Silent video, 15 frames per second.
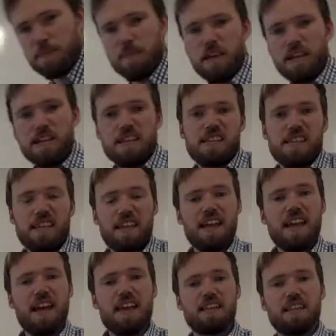means
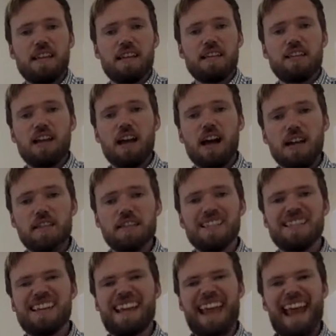that the
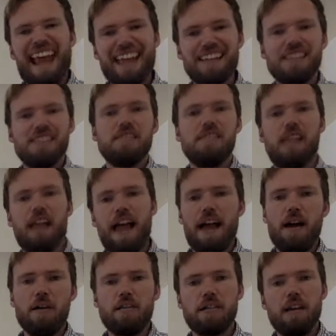charges cancel
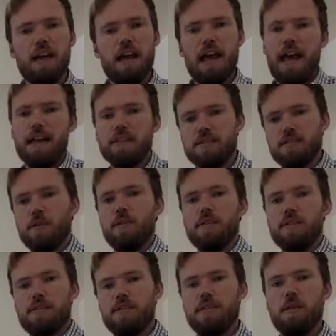out, and so
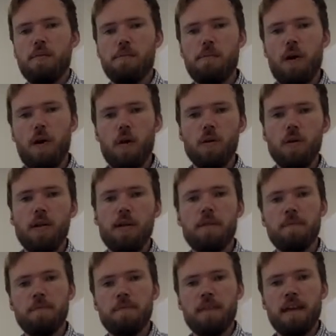it's non-polar.
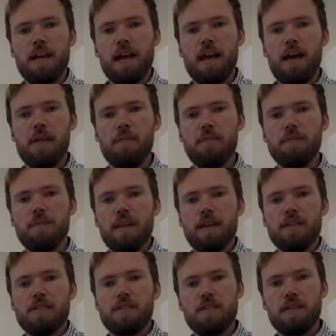
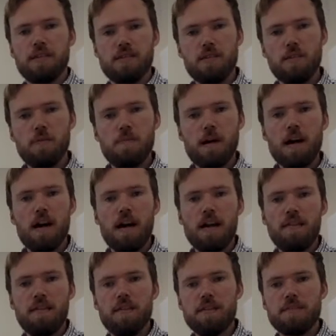So there's no part
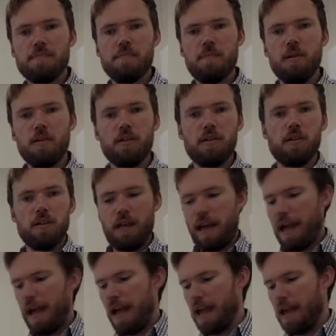of this molecule that
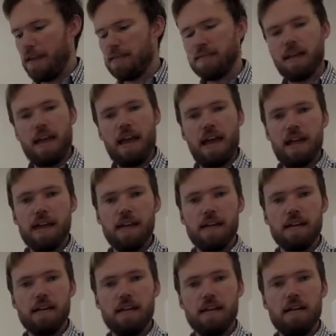has a
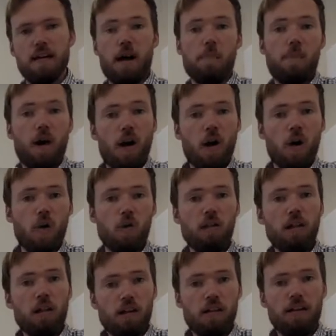
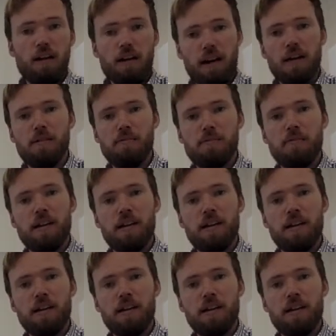pole, a